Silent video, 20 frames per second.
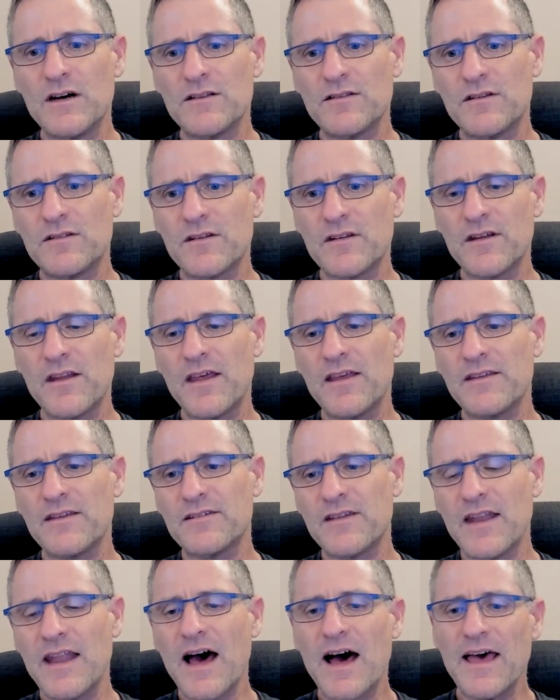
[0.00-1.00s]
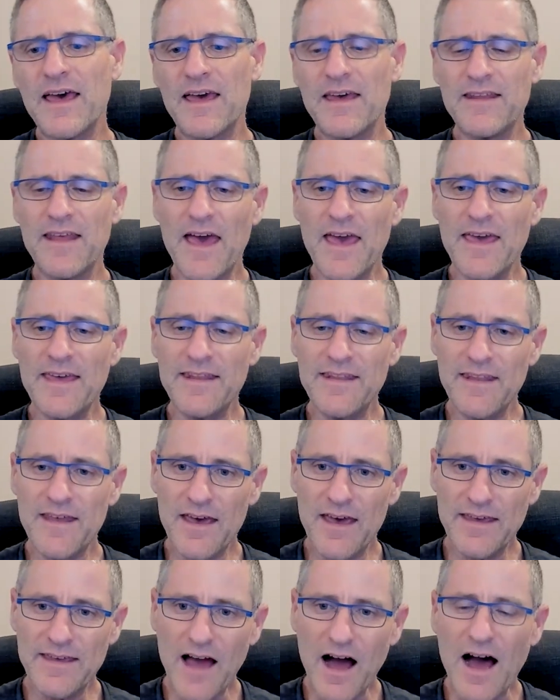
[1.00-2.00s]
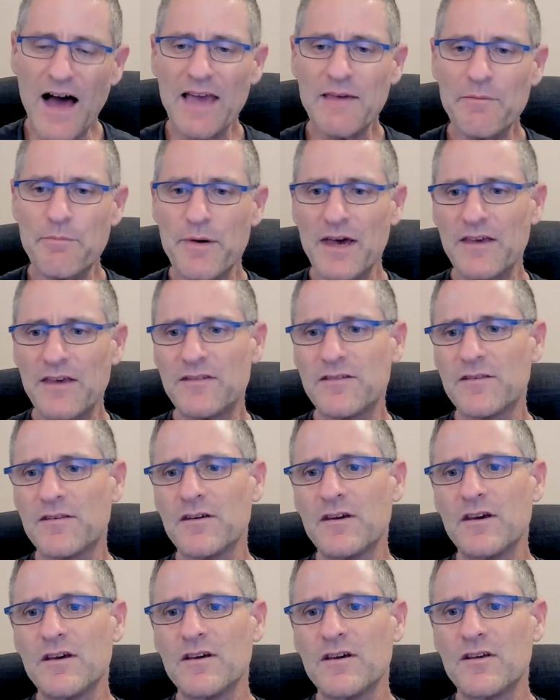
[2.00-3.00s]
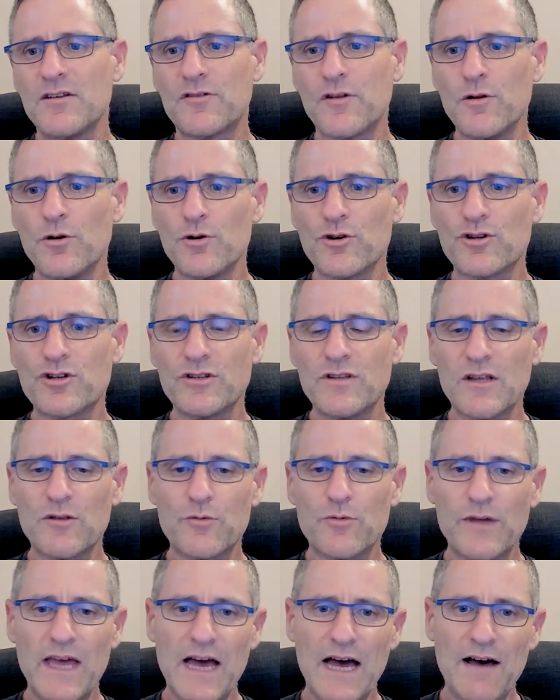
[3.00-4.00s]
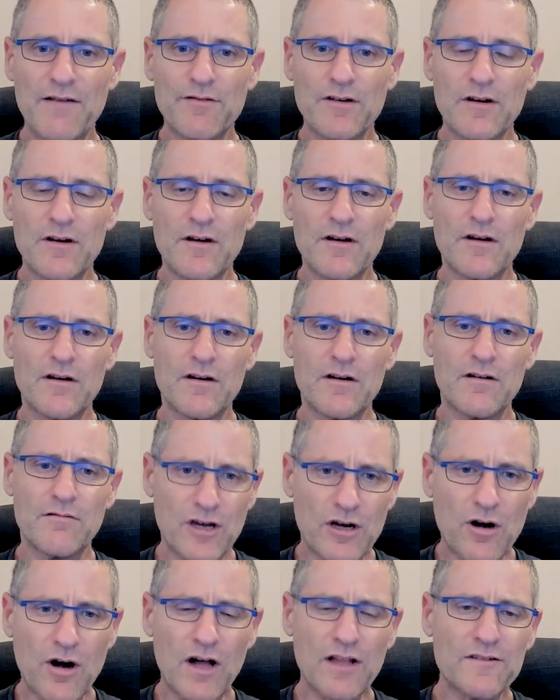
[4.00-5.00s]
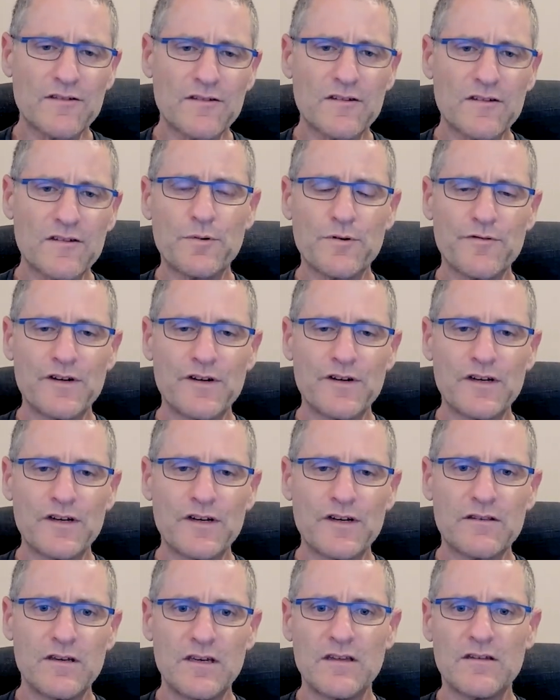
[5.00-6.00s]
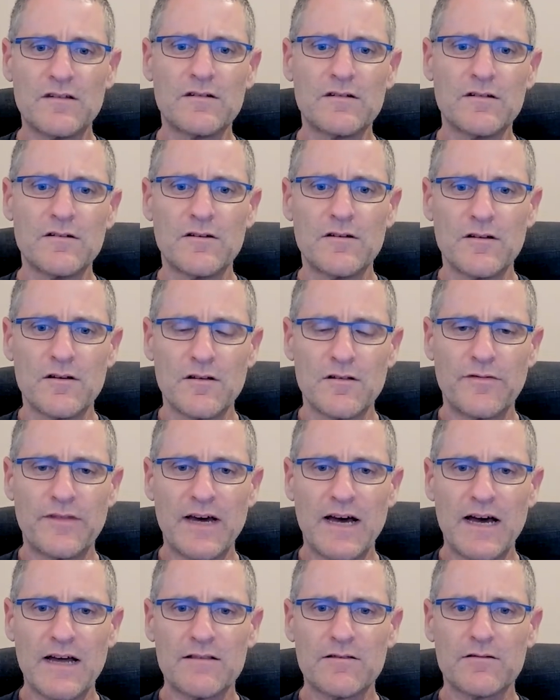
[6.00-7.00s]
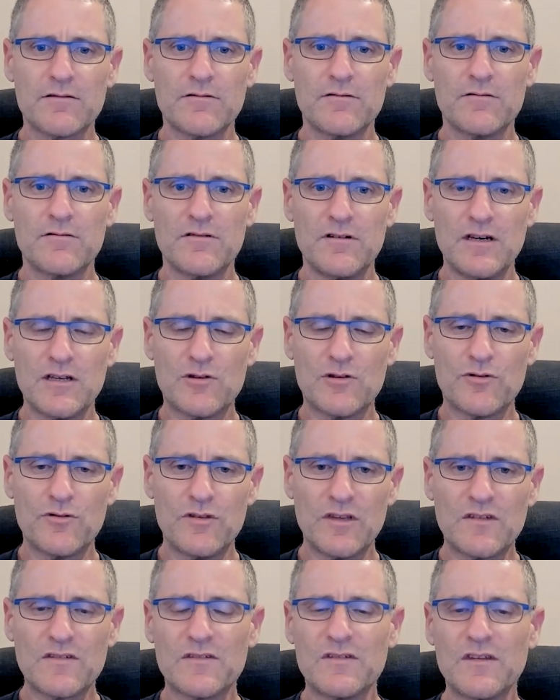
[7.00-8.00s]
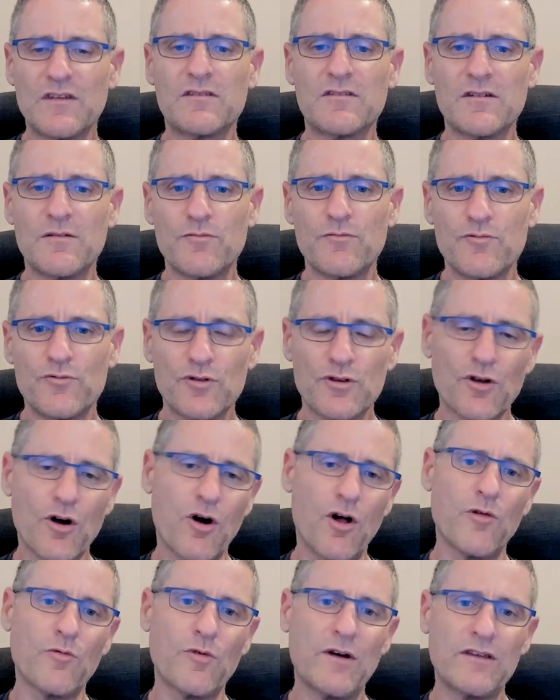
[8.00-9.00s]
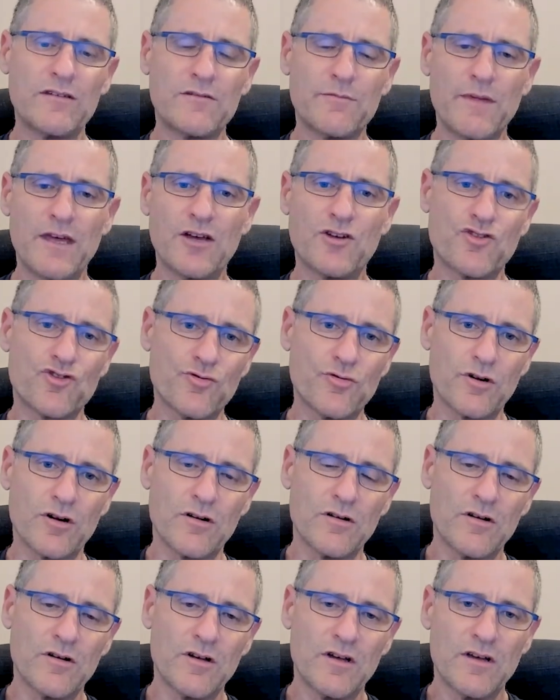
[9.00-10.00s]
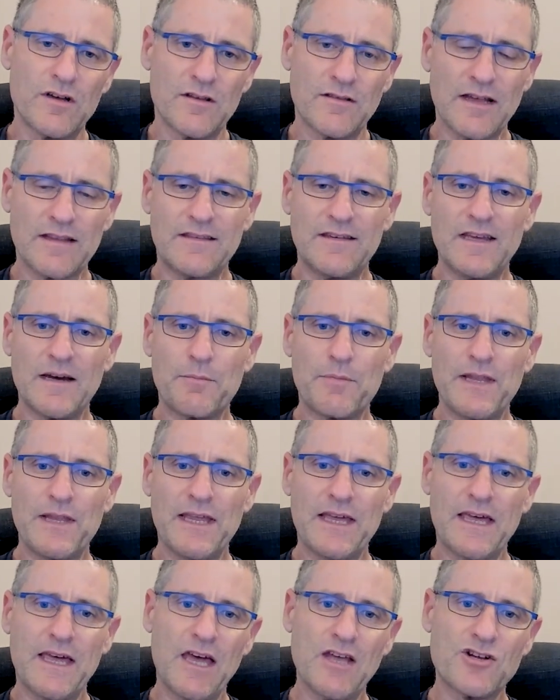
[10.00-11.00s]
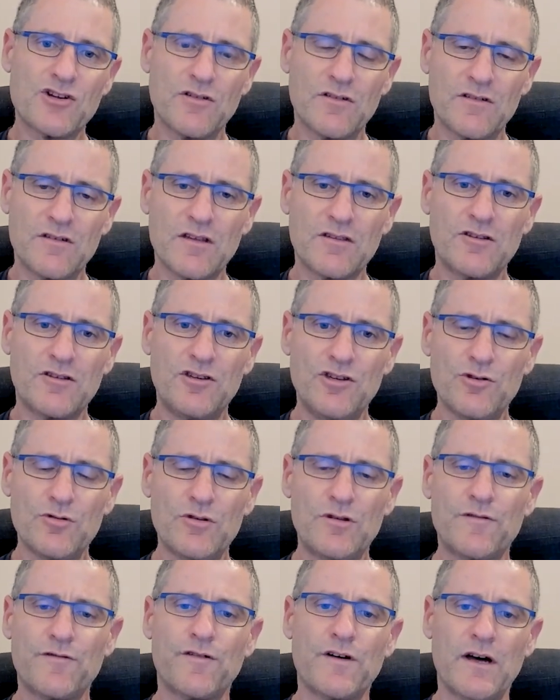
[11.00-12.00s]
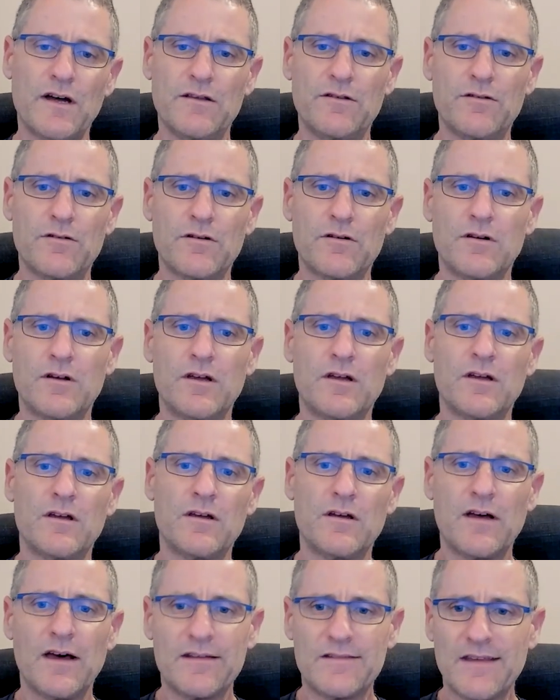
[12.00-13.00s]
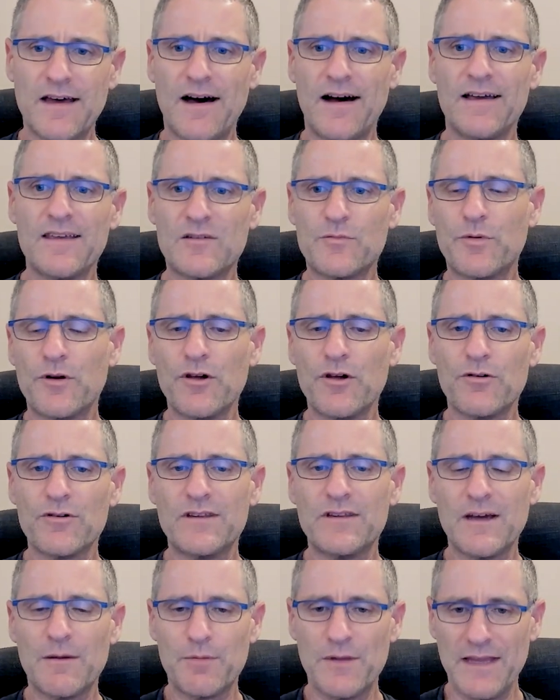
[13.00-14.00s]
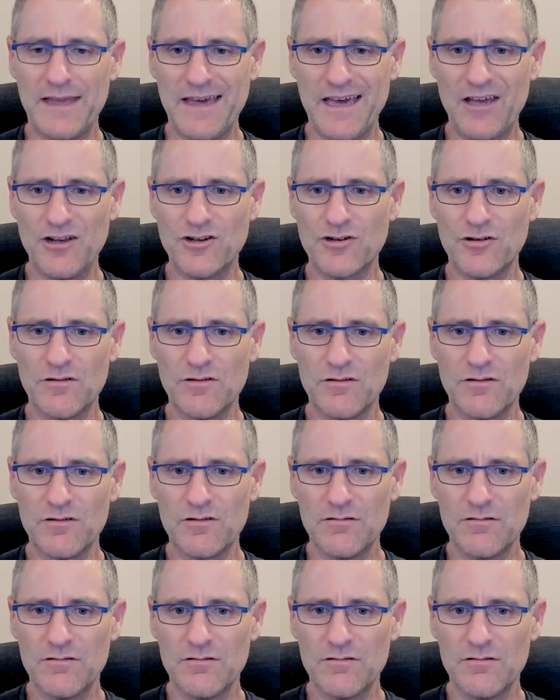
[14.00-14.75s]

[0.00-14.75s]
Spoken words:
this is an AI-based solution that we have. The concept of it is that the system would always make sure that the applications that you defined as the highest priority applications